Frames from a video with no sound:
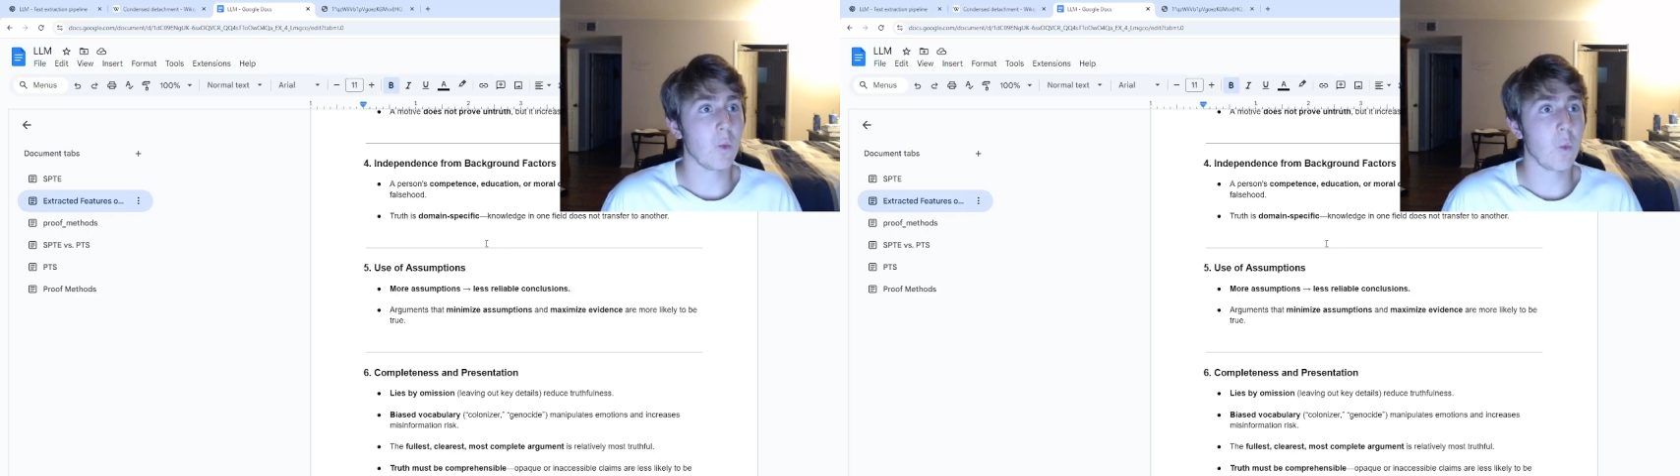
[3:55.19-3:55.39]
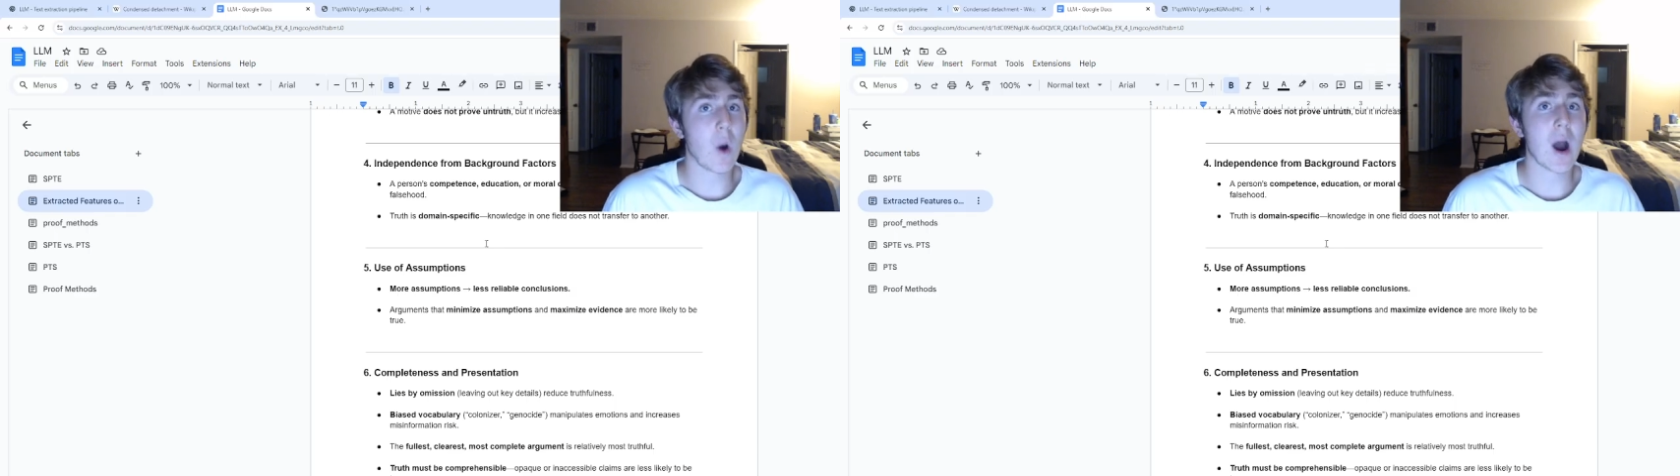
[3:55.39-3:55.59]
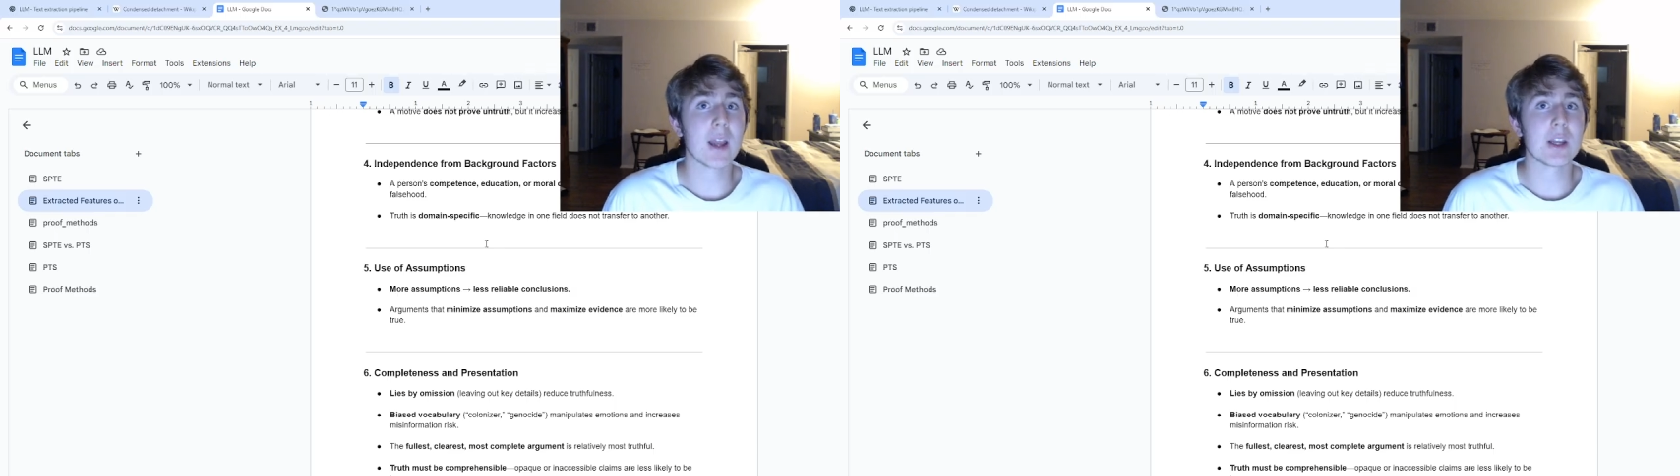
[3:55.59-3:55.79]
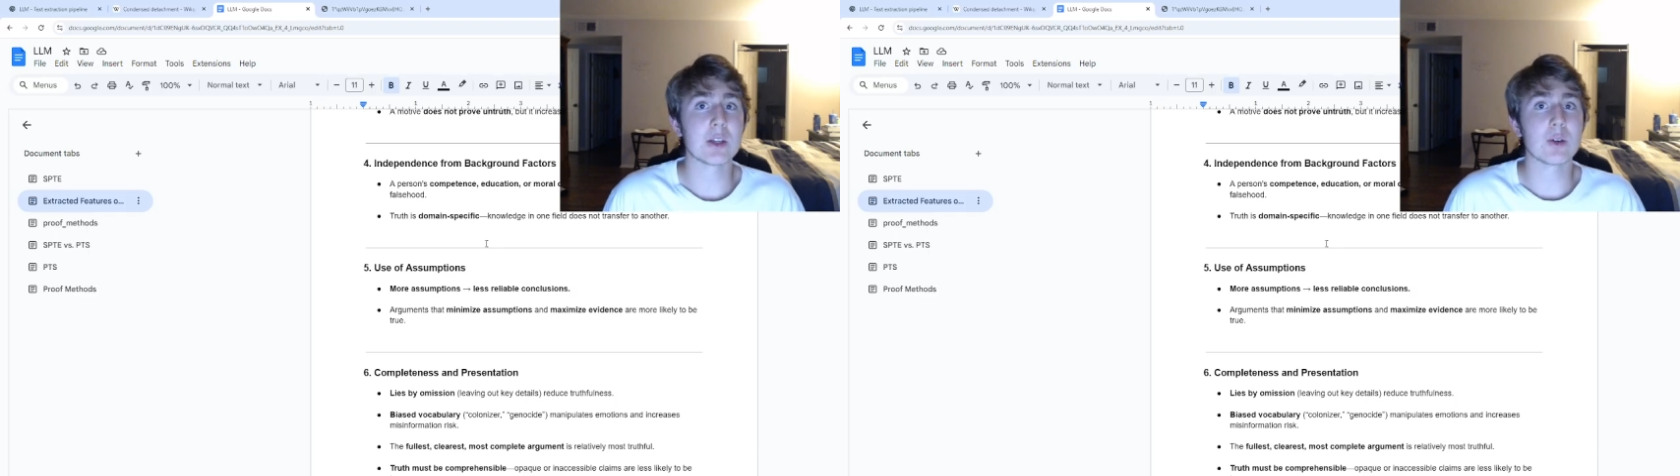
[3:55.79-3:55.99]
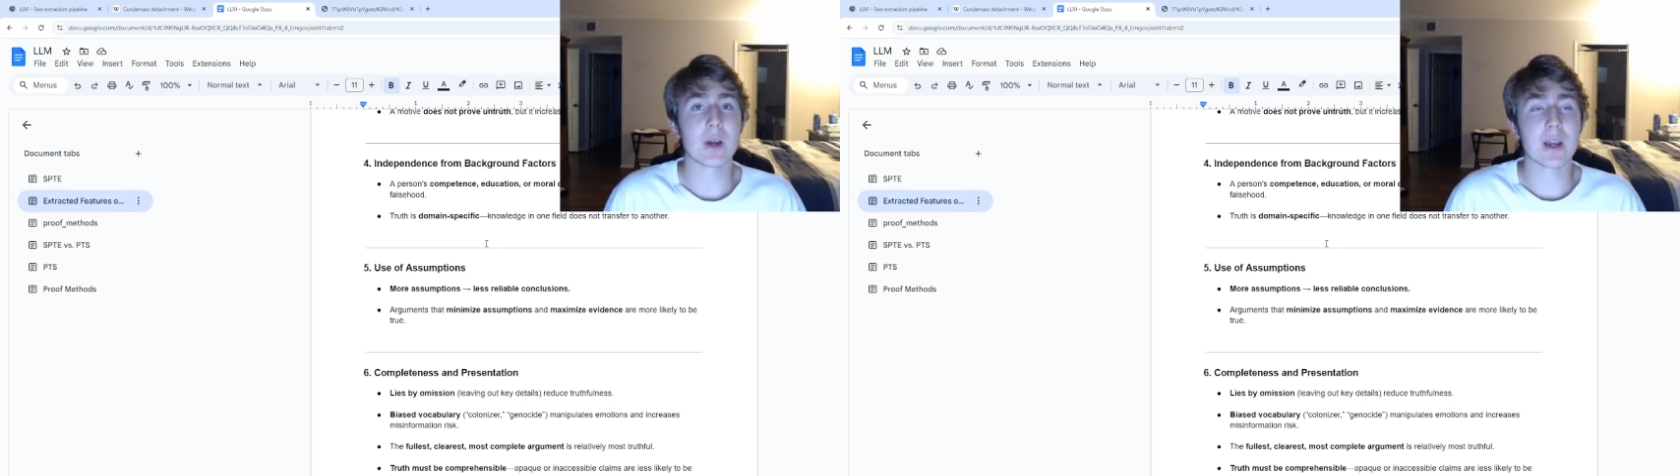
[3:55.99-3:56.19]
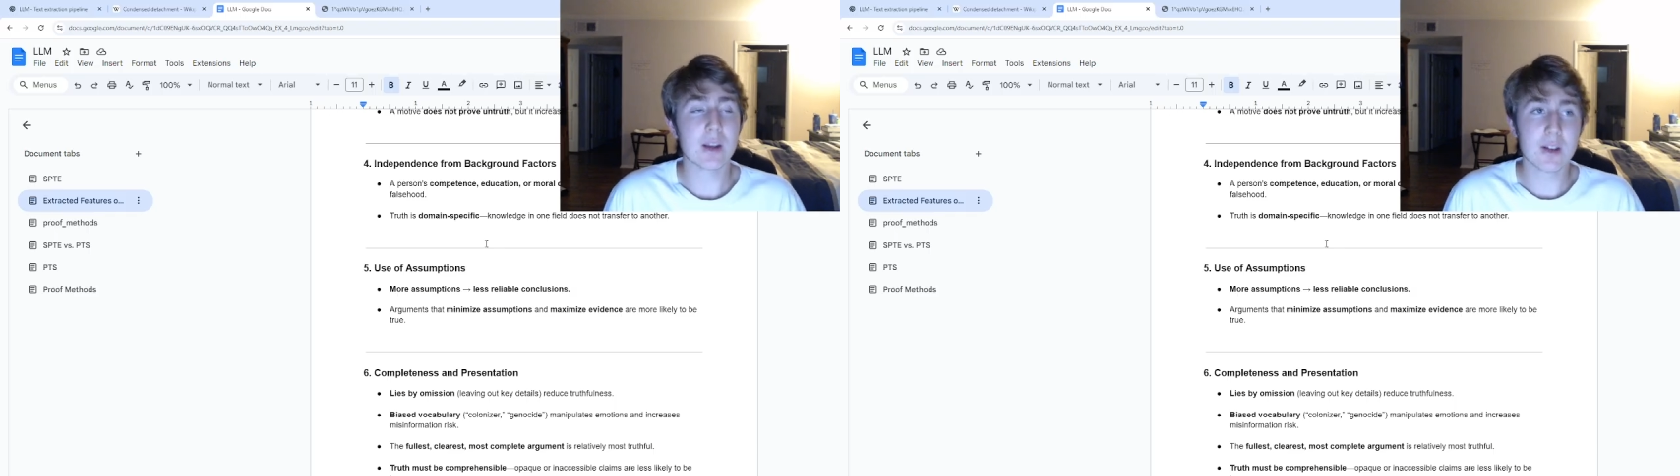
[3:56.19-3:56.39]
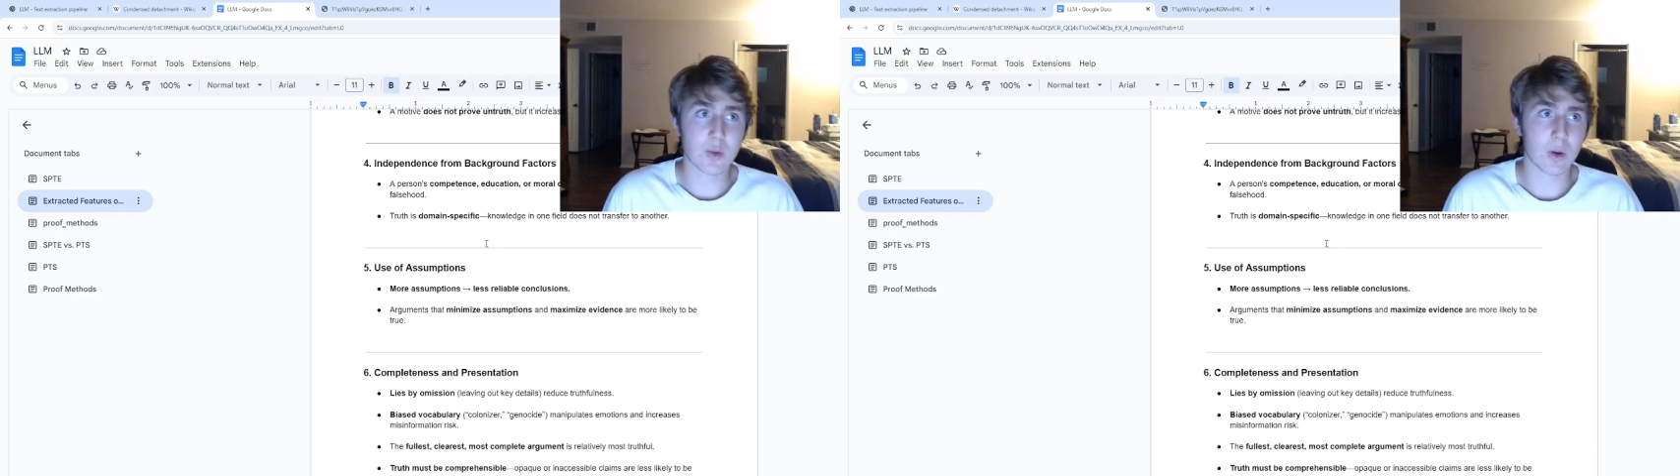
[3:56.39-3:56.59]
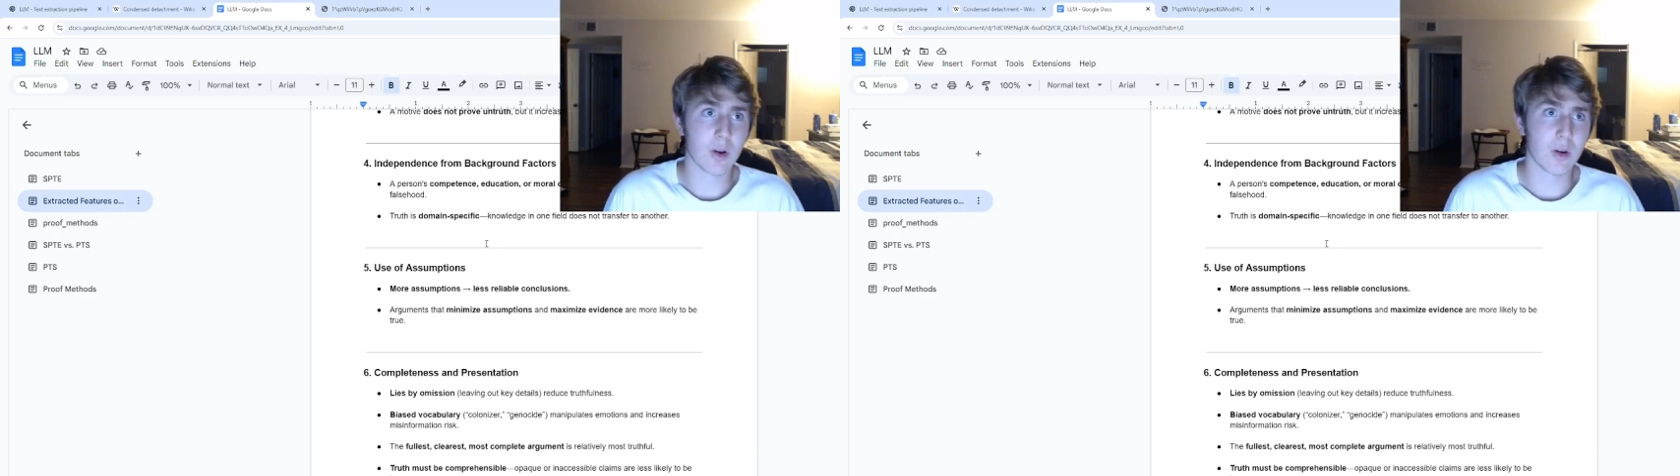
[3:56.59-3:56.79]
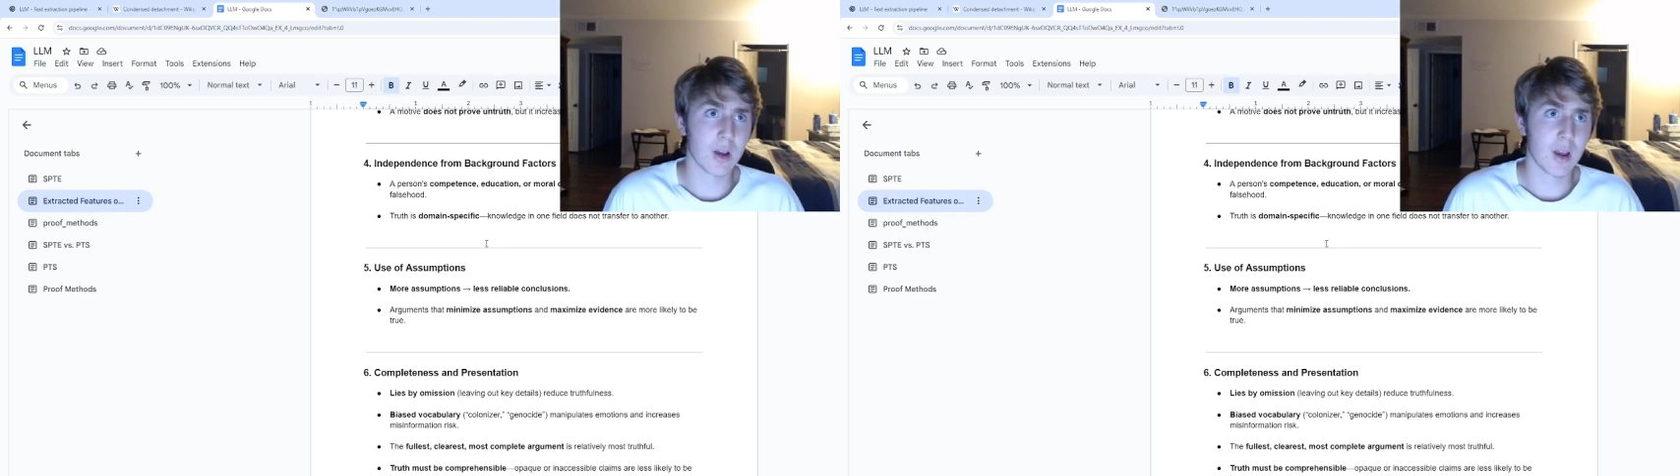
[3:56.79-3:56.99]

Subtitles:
why do you hate Israel?